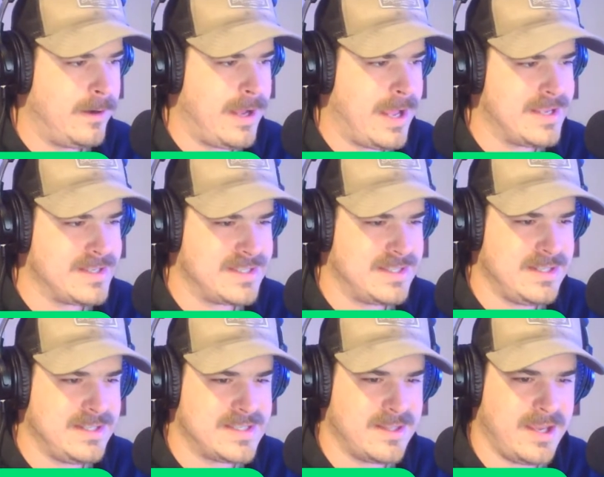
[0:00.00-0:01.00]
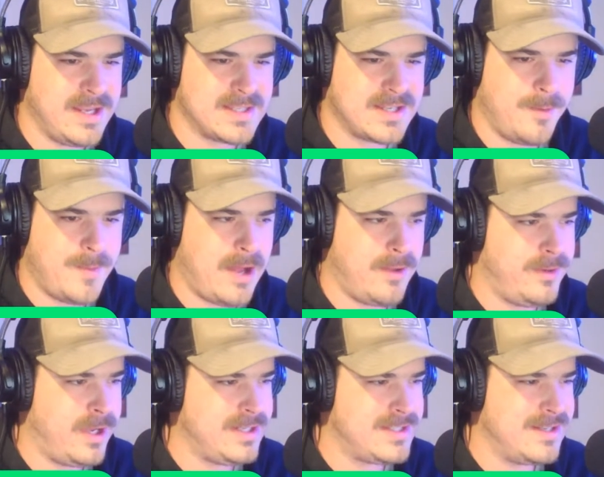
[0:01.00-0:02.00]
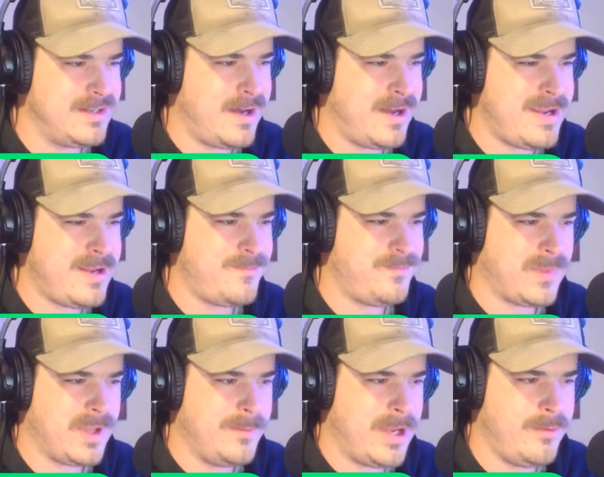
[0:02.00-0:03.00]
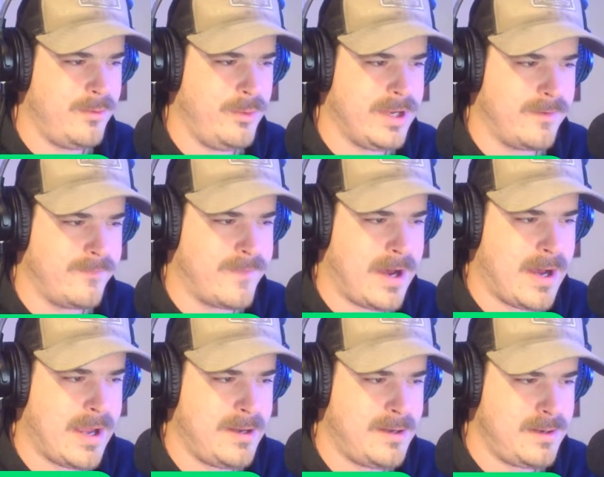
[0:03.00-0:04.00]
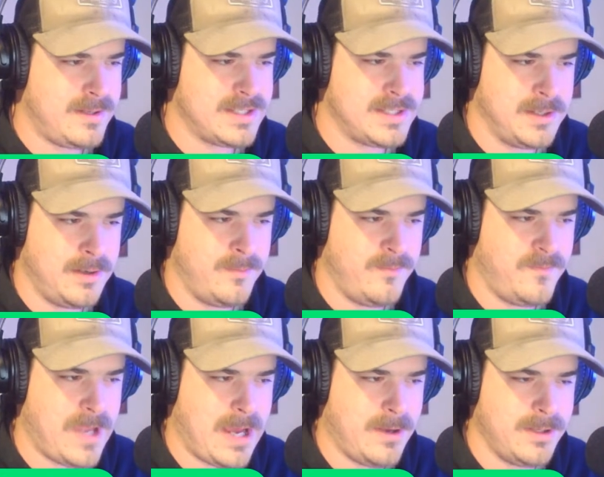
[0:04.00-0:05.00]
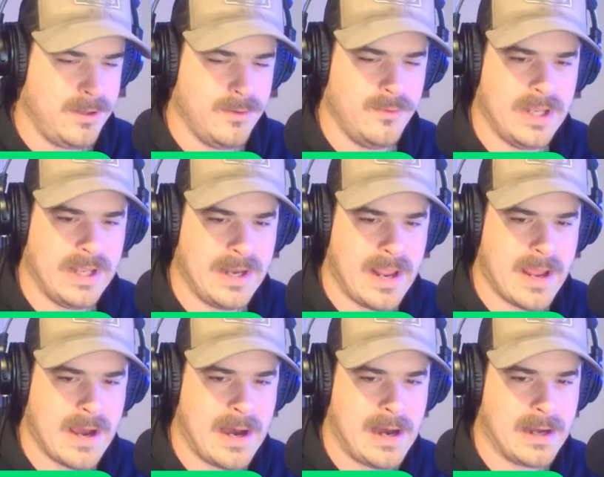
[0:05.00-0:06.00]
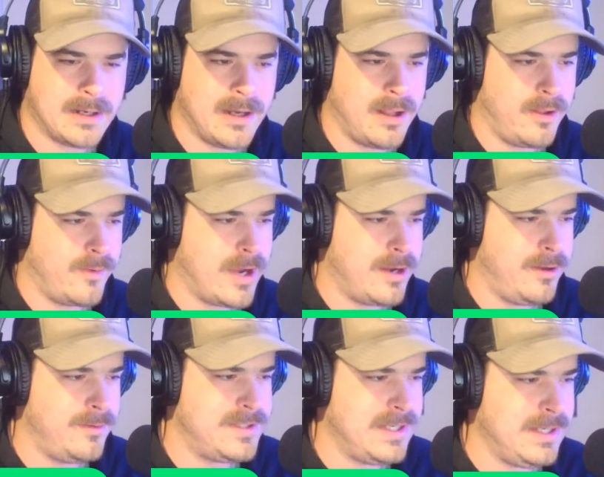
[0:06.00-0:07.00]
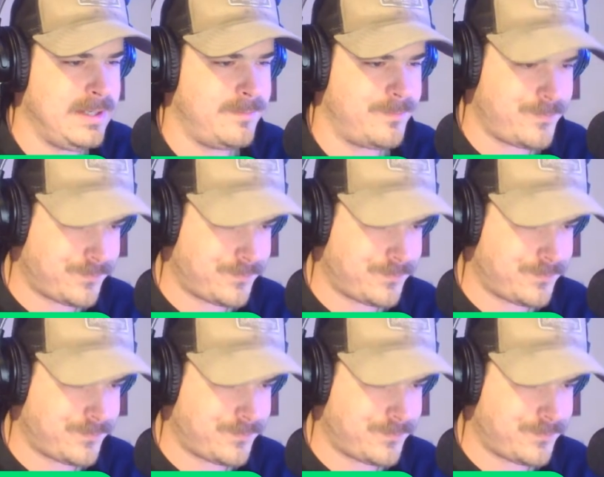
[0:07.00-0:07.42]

as the slates come out night to night. Maybe we can find some value in a hot Colorado team.